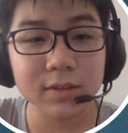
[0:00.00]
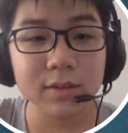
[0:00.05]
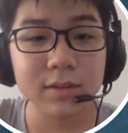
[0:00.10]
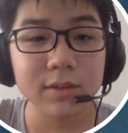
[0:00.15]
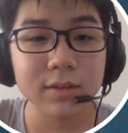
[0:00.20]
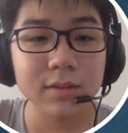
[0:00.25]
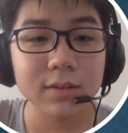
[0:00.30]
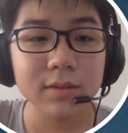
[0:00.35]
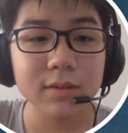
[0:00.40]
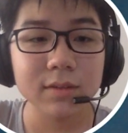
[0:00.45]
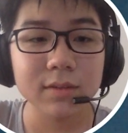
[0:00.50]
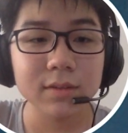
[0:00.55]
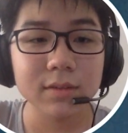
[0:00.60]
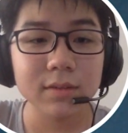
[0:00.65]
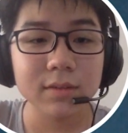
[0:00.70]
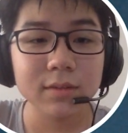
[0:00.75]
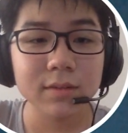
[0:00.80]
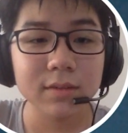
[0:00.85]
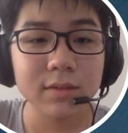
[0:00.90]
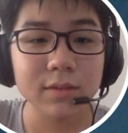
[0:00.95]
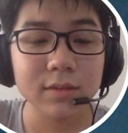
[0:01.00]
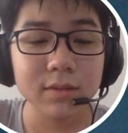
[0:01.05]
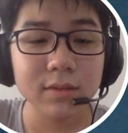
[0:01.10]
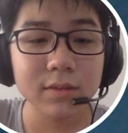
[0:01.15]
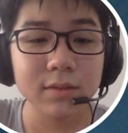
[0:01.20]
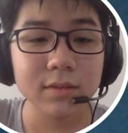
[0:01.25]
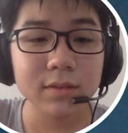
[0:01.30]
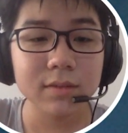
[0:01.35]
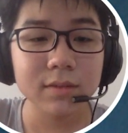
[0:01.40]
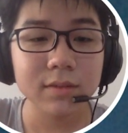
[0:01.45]

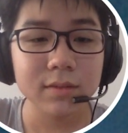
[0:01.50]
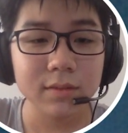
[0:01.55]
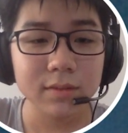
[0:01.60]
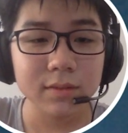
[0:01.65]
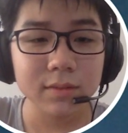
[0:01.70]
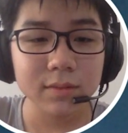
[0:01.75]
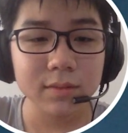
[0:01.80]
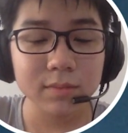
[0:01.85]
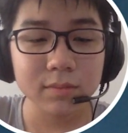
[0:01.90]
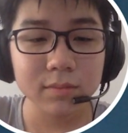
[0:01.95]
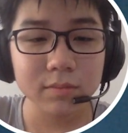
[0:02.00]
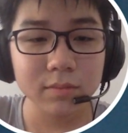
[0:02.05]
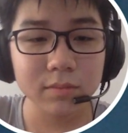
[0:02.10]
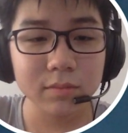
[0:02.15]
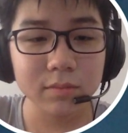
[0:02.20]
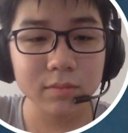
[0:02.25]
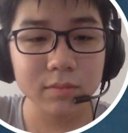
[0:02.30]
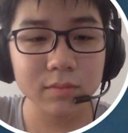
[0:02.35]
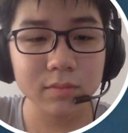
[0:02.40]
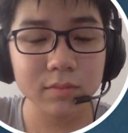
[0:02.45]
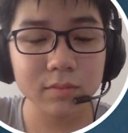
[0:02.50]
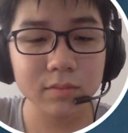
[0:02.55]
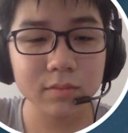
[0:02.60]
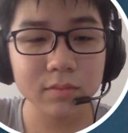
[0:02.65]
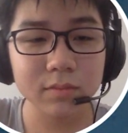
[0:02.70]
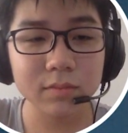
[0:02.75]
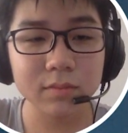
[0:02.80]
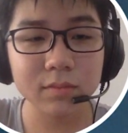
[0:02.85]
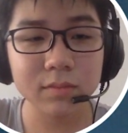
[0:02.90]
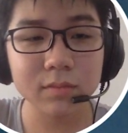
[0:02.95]

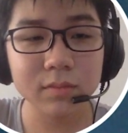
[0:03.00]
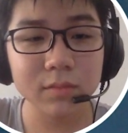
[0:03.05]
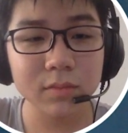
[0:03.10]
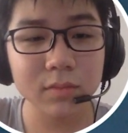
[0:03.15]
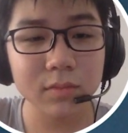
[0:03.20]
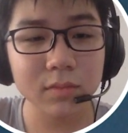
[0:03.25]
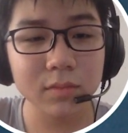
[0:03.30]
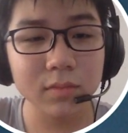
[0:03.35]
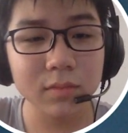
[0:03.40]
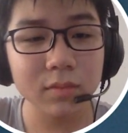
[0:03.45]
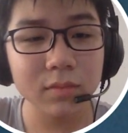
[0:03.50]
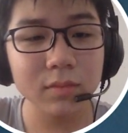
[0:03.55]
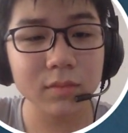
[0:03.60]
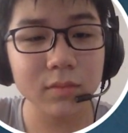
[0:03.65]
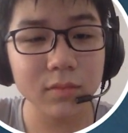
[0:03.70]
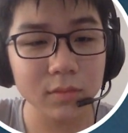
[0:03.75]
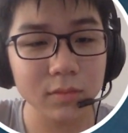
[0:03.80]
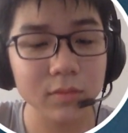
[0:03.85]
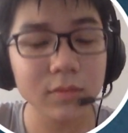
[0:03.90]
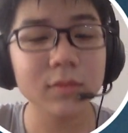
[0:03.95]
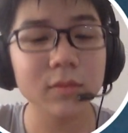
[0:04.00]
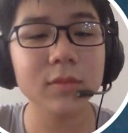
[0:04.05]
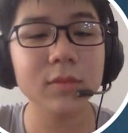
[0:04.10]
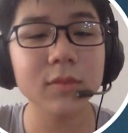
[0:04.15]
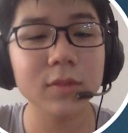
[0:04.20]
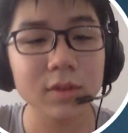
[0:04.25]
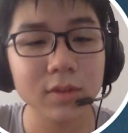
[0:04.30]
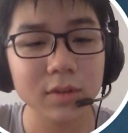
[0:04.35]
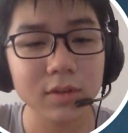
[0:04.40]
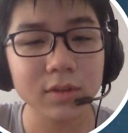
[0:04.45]

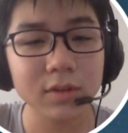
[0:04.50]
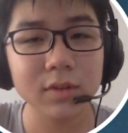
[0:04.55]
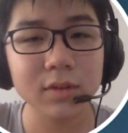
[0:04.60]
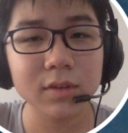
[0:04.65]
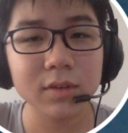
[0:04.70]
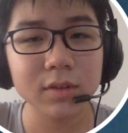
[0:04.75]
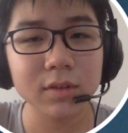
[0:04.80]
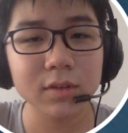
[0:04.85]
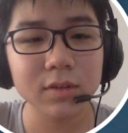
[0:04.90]
This person isn't speaking.